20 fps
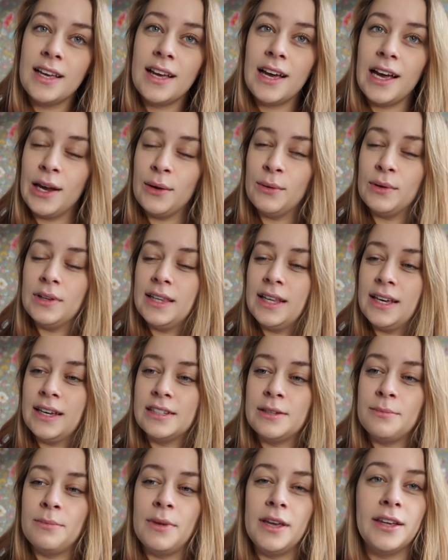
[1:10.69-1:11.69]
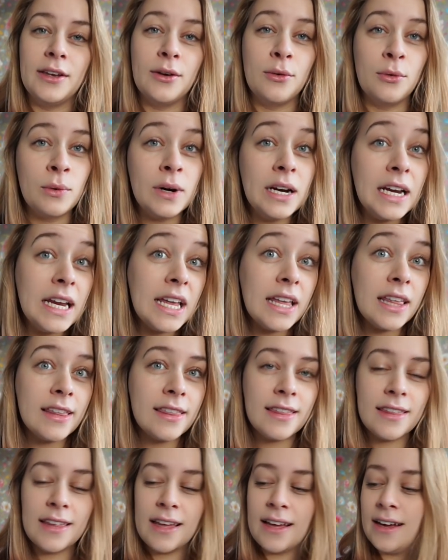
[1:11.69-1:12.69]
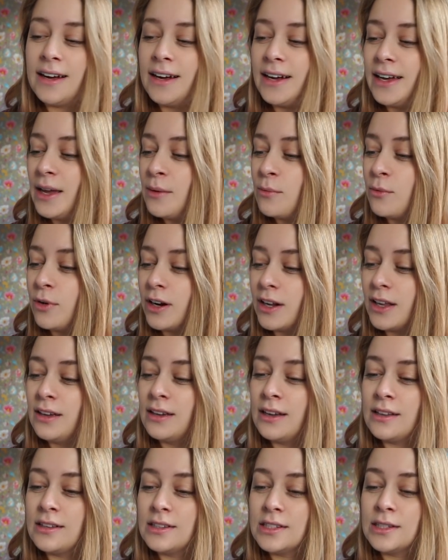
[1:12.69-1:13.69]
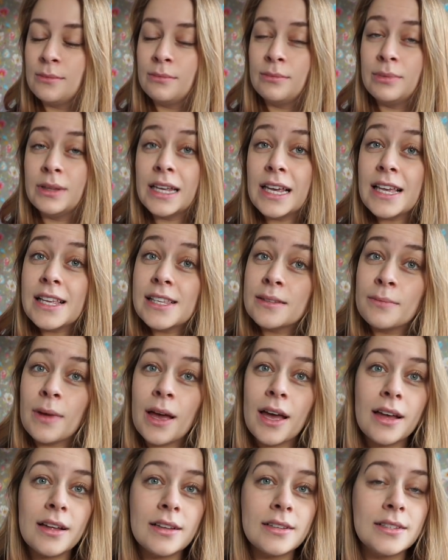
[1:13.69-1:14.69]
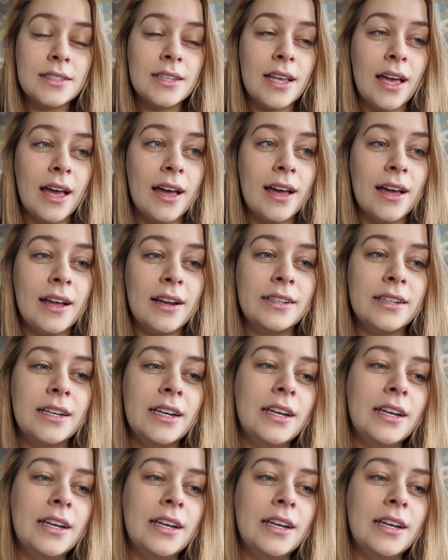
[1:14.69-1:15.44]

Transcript: I would like to make a wreath. I am working on some placemats and